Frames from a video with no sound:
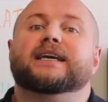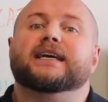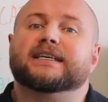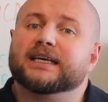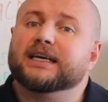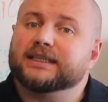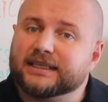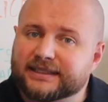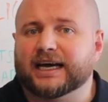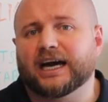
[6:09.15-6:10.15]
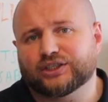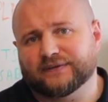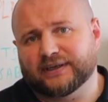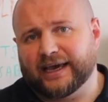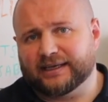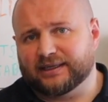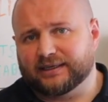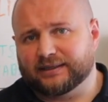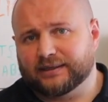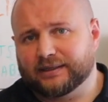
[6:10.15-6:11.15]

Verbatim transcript: is the size of an athlete.